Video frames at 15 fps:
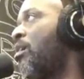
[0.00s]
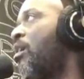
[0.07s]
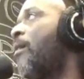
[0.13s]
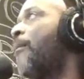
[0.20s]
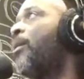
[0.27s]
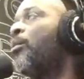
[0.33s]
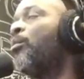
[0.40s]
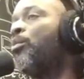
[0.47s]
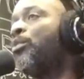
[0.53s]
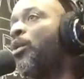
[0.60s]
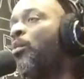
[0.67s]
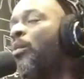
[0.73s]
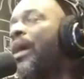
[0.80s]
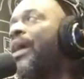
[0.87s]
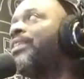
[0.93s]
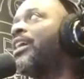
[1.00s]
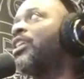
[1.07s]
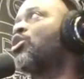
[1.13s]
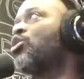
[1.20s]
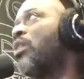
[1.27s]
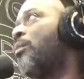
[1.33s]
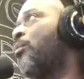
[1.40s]
But the way that
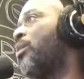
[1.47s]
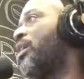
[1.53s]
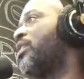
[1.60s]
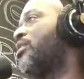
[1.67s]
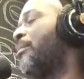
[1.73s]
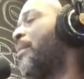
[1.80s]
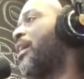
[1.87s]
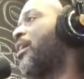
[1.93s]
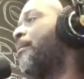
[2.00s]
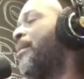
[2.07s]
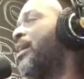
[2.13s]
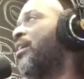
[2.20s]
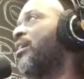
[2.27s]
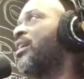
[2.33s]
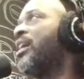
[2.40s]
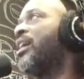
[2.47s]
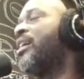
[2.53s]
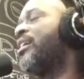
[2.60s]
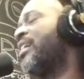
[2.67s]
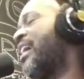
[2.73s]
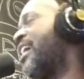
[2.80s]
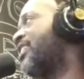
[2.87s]
Trump wanted to make America
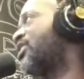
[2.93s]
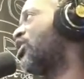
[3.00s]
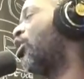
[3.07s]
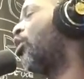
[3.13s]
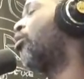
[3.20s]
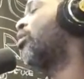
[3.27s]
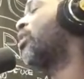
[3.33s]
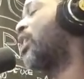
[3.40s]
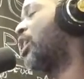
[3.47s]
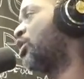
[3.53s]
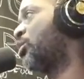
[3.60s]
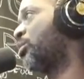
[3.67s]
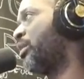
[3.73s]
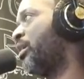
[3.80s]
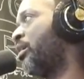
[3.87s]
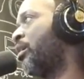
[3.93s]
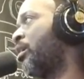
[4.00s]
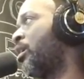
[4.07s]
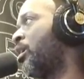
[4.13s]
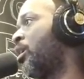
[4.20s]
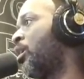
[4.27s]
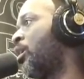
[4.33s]
an S-hole country
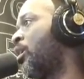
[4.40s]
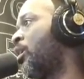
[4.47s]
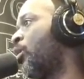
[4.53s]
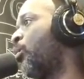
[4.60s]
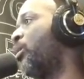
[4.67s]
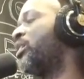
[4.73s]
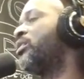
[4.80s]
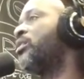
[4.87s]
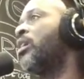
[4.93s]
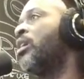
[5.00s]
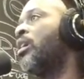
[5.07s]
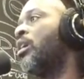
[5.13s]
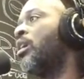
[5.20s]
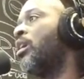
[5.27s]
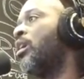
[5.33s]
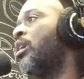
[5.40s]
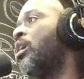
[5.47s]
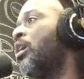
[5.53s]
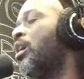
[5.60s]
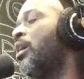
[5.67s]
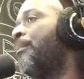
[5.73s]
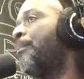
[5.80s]
was
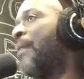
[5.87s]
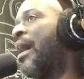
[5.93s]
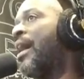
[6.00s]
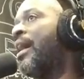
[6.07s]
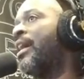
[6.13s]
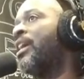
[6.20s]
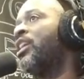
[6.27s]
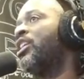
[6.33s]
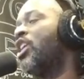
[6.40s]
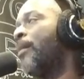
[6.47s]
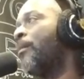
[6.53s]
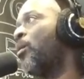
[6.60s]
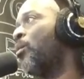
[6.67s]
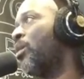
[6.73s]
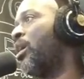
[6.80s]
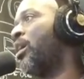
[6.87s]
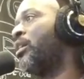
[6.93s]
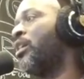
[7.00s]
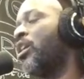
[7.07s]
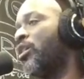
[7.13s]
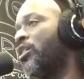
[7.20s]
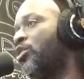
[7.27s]
by, number one,
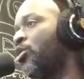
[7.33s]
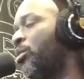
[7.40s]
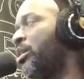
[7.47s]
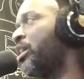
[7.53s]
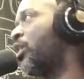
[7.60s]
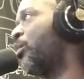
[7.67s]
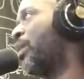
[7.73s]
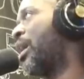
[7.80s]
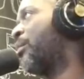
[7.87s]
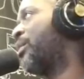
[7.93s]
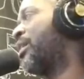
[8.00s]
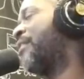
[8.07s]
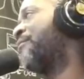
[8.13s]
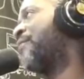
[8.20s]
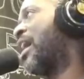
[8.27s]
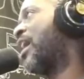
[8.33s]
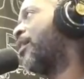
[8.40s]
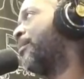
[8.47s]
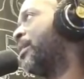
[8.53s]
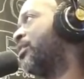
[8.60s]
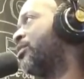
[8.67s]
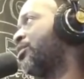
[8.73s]
doing away with
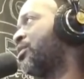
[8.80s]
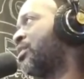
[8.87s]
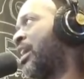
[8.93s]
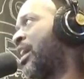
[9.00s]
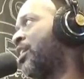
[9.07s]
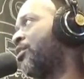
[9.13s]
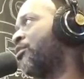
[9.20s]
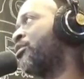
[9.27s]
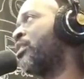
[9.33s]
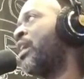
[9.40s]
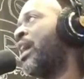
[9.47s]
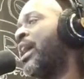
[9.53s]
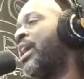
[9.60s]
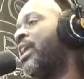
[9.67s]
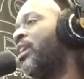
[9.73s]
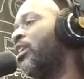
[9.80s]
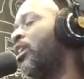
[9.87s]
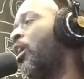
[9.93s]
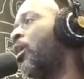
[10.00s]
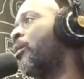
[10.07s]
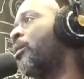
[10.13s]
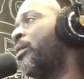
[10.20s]
environmental standards and
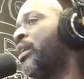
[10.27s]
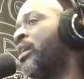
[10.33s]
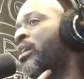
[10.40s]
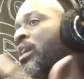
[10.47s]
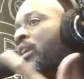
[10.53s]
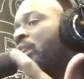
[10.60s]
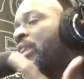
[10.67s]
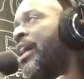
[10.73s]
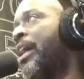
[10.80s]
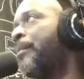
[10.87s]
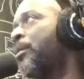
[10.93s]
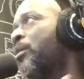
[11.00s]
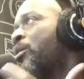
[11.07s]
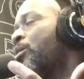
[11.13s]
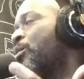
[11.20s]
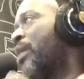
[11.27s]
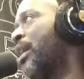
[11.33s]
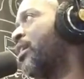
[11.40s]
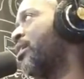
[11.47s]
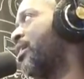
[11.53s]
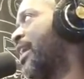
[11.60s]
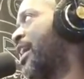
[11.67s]
lowering labor
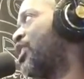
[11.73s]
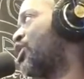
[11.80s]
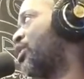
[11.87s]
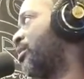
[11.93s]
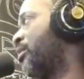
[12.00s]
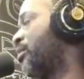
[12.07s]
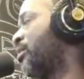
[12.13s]
regulations.